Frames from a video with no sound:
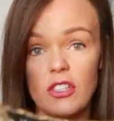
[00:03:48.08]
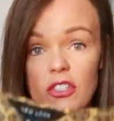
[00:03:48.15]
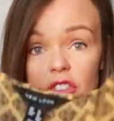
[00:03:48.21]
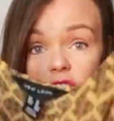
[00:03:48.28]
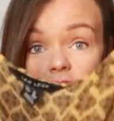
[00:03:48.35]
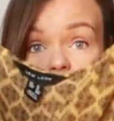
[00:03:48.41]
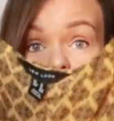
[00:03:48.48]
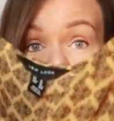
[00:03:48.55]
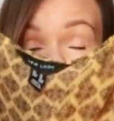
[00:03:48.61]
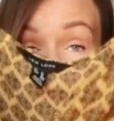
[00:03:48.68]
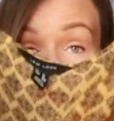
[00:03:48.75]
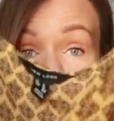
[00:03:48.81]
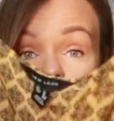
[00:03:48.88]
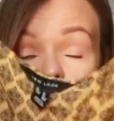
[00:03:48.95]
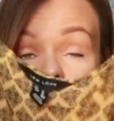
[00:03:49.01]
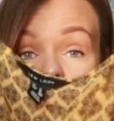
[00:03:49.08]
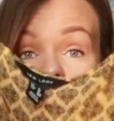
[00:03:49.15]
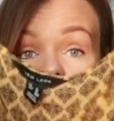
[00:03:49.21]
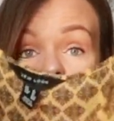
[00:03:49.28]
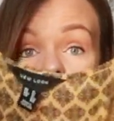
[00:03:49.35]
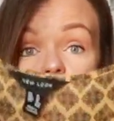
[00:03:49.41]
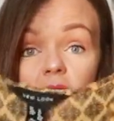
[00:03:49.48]
strap through the
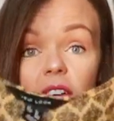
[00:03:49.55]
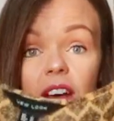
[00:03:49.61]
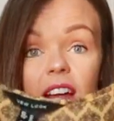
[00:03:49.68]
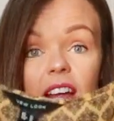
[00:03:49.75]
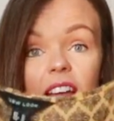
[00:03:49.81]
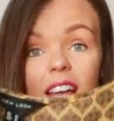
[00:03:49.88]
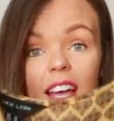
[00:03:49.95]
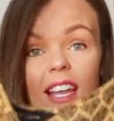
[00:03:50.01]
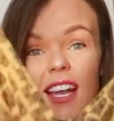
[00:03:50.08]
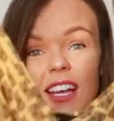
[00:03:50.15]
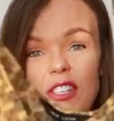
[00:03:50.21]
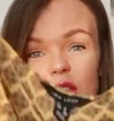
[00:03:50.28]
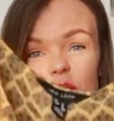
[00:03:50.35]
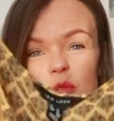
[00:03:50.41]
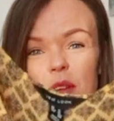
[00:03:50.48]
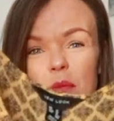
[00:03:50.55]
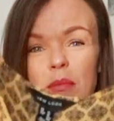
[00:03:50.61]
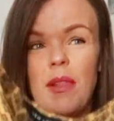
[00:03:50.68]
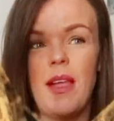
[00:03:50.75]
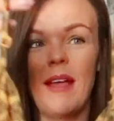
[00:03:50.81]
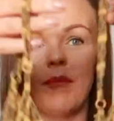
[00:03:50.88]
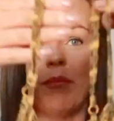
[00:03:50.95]
back of it. And I just wore a
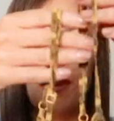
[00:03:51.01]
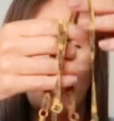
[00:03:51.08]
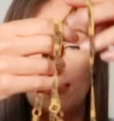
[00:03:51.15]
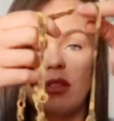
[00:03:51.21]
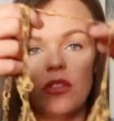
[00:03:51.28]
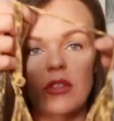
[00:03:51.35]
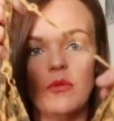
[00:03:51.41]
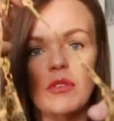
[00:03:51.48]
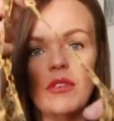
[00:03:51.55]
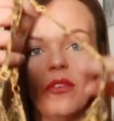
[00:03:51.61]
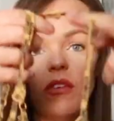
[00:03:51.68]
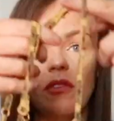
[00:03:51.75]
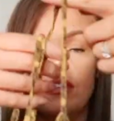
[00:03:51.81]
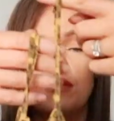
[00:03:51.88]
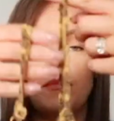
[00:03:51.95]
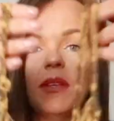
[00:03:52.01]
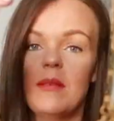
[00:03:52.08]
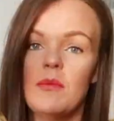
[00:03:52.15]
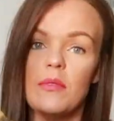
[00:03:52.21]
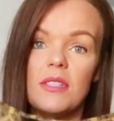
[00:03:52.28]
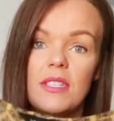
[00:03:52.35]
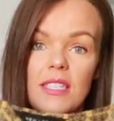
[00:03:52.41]
black bra, so you would have obviously been
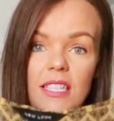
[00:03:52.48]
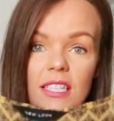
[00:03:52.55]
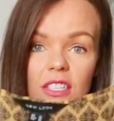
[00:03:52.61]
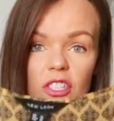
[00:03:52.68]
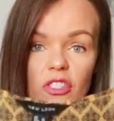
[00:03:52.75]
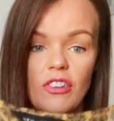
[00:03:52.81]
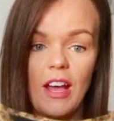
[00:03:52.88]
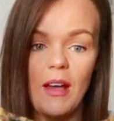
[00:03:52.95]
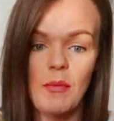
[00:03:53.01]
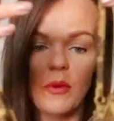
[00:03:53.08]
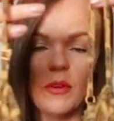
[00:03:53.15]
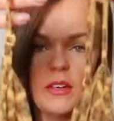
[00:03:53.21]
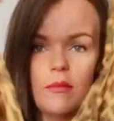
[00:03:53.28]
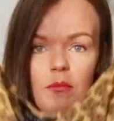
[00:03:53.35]
able to see the strap on